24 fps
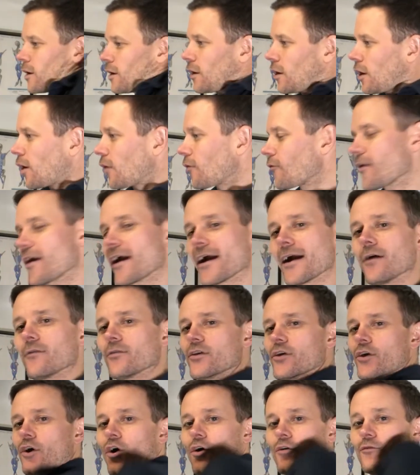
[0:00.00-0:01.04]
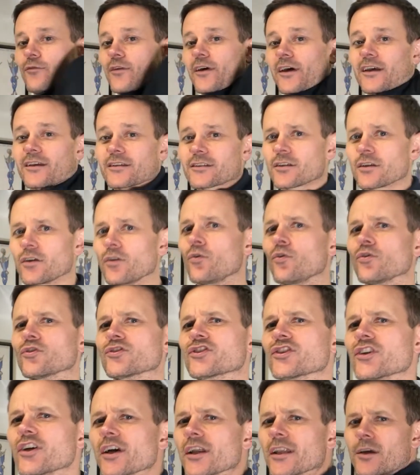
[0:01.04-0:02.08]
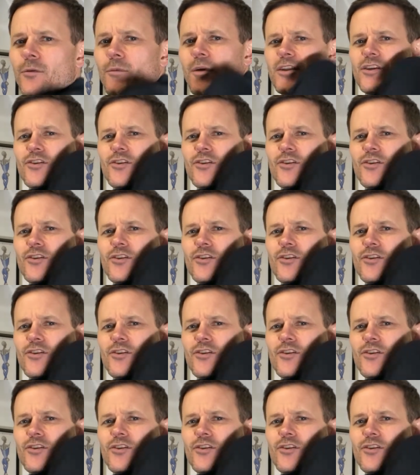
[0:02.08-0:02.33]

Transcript: around the office or certainly when